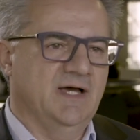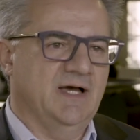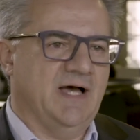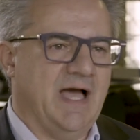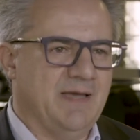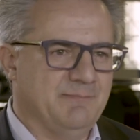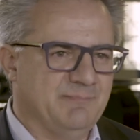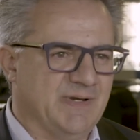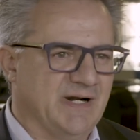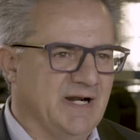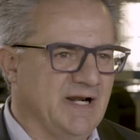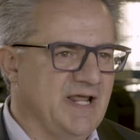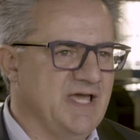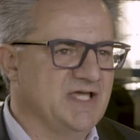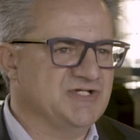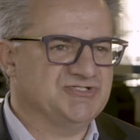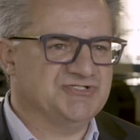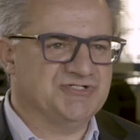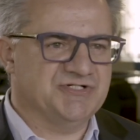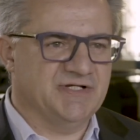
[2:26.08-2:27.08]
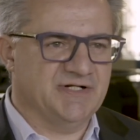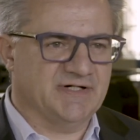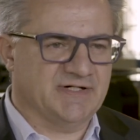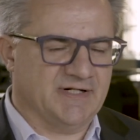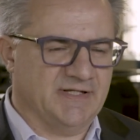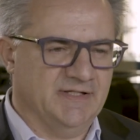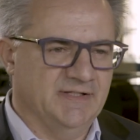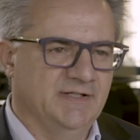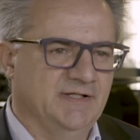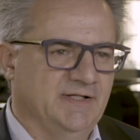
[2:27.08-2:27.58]

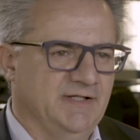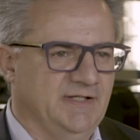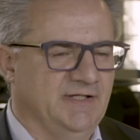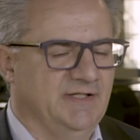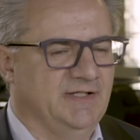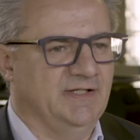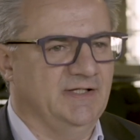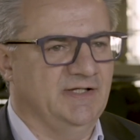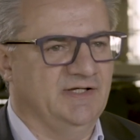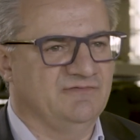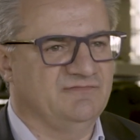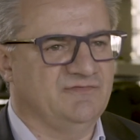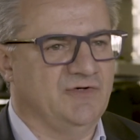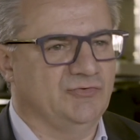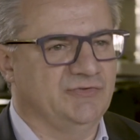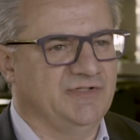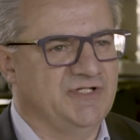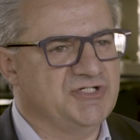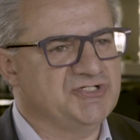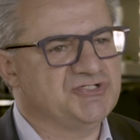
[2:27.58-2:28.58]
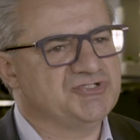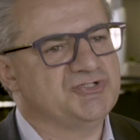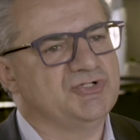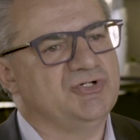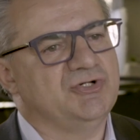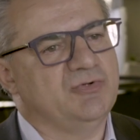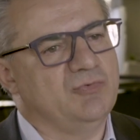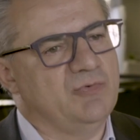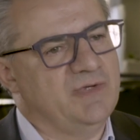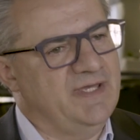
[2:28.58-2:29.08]
Hyperledger
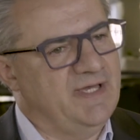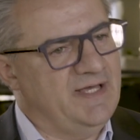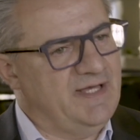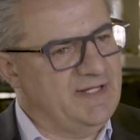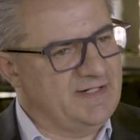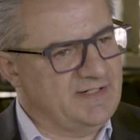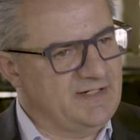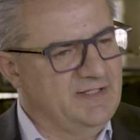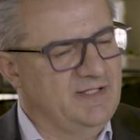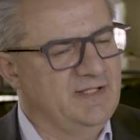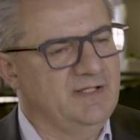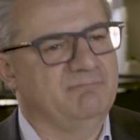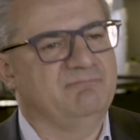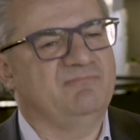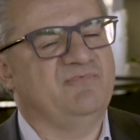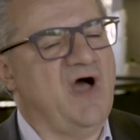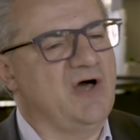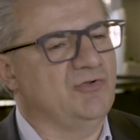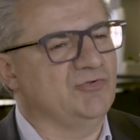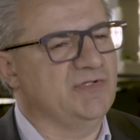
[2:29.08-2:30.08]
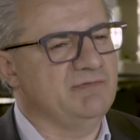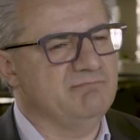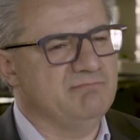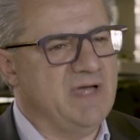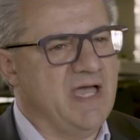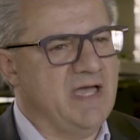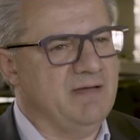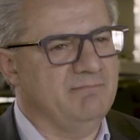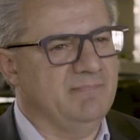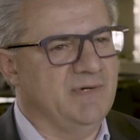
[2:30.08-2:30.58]
Foundation. We are founding
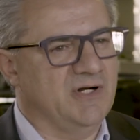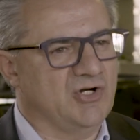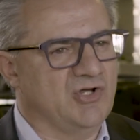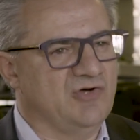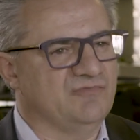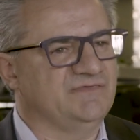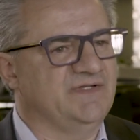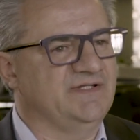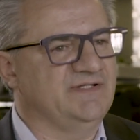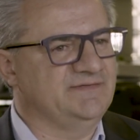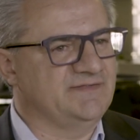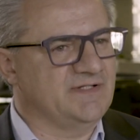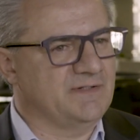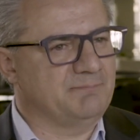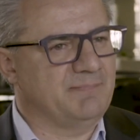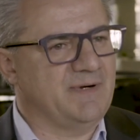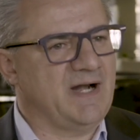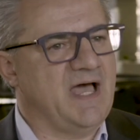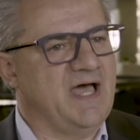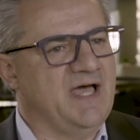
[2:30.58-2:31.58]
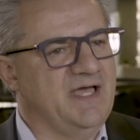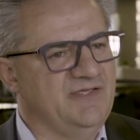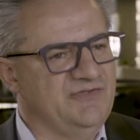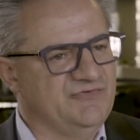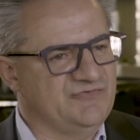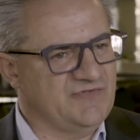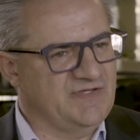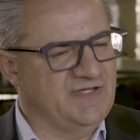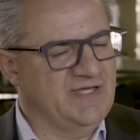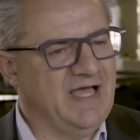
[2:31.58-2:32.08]
member of the
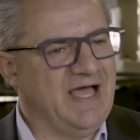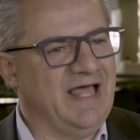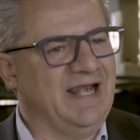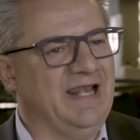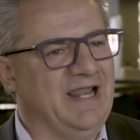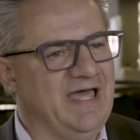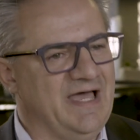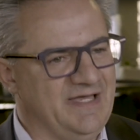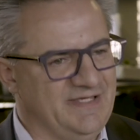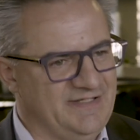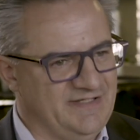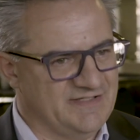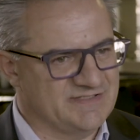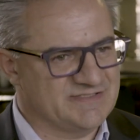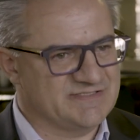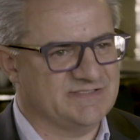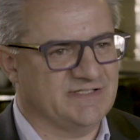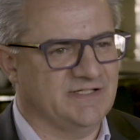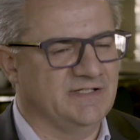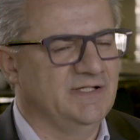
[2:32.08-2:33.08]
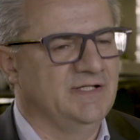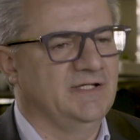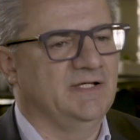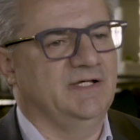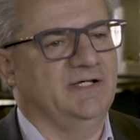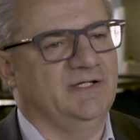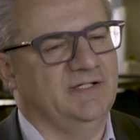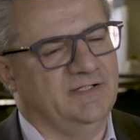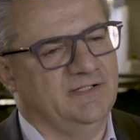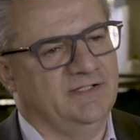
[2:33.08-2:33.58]
Enterprise Alliance
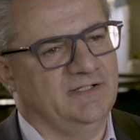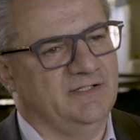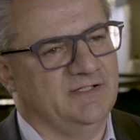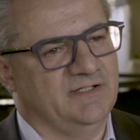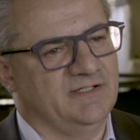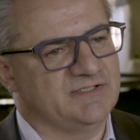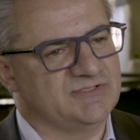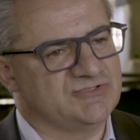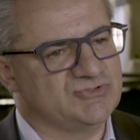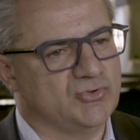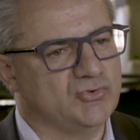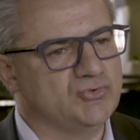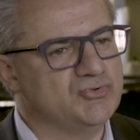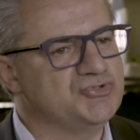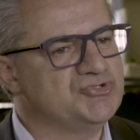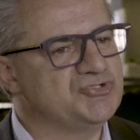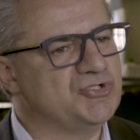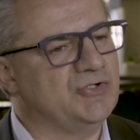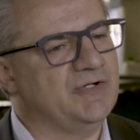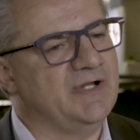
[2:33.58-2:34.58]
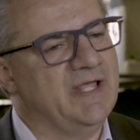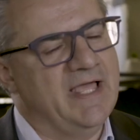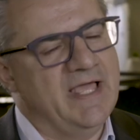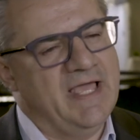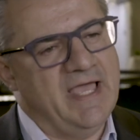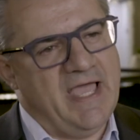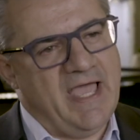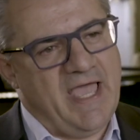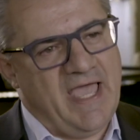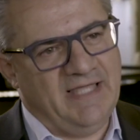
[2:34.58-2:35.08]
Solution.
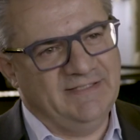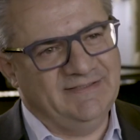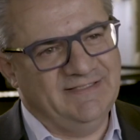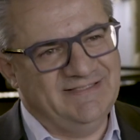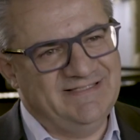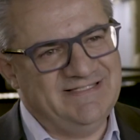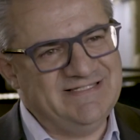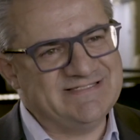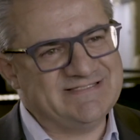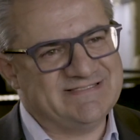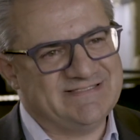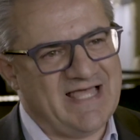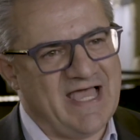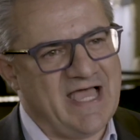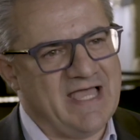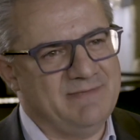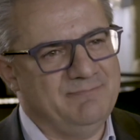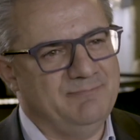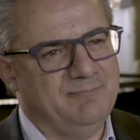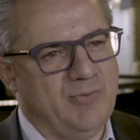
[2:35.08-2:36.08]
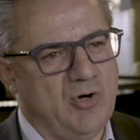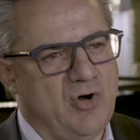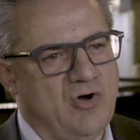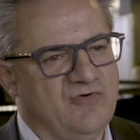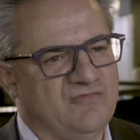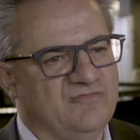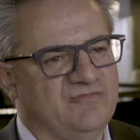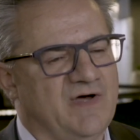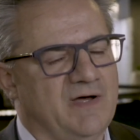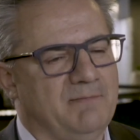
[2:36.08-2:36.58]
And this type
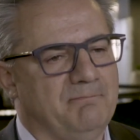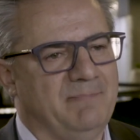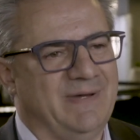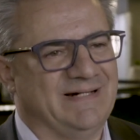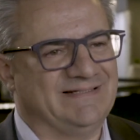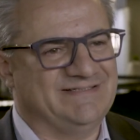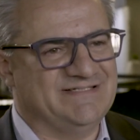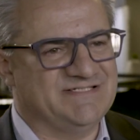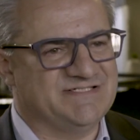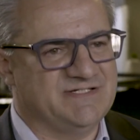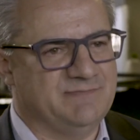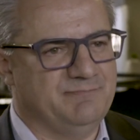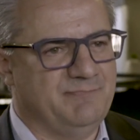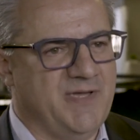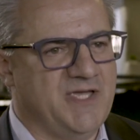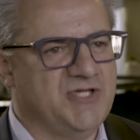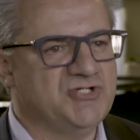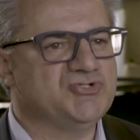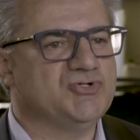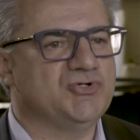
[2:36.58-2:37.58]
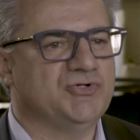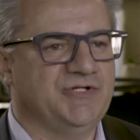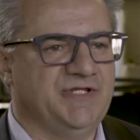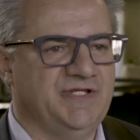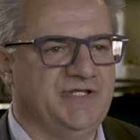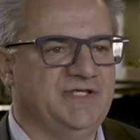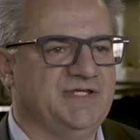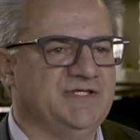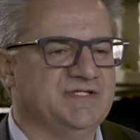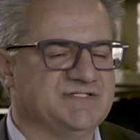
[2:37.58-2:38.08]
of participation
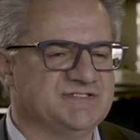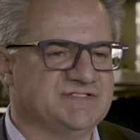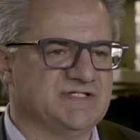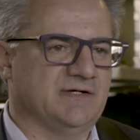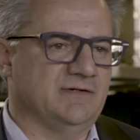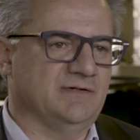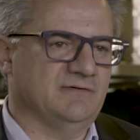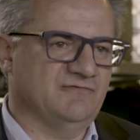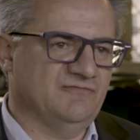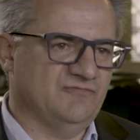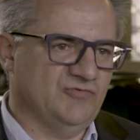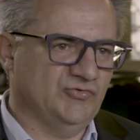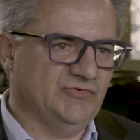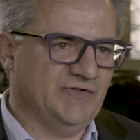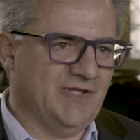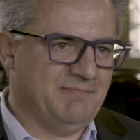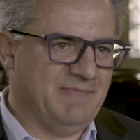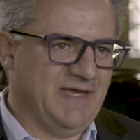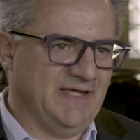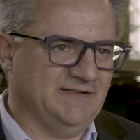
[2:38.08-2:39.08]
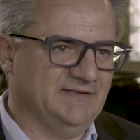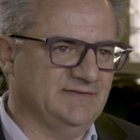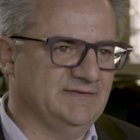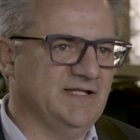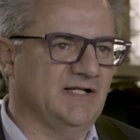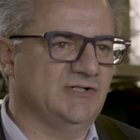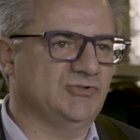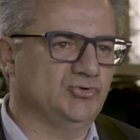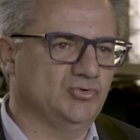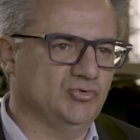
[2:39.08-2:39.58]
is
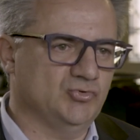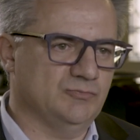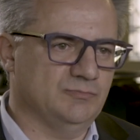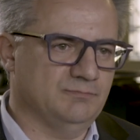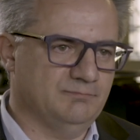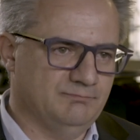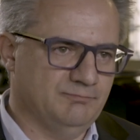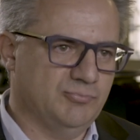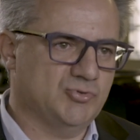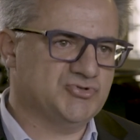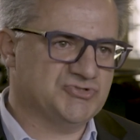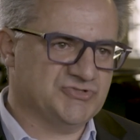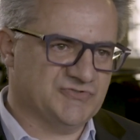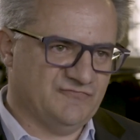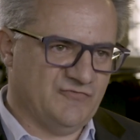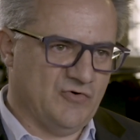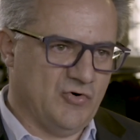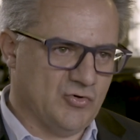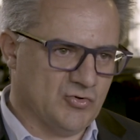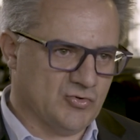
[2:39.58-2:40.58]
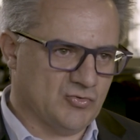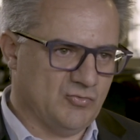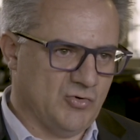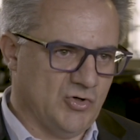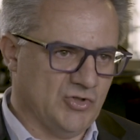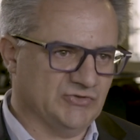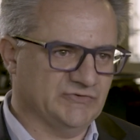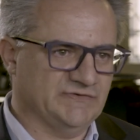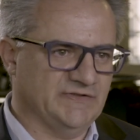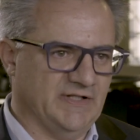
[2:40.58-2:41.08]
fundamental to push
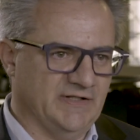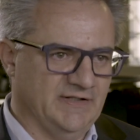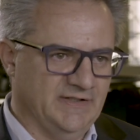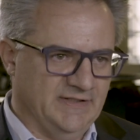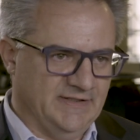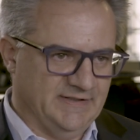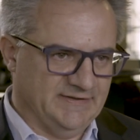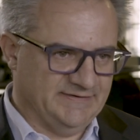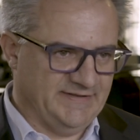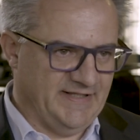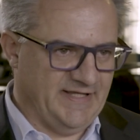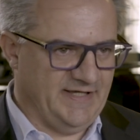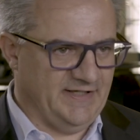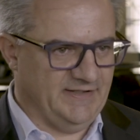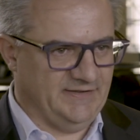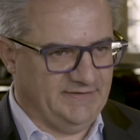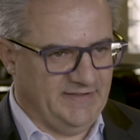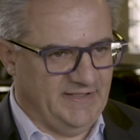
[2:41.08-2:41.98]
forward the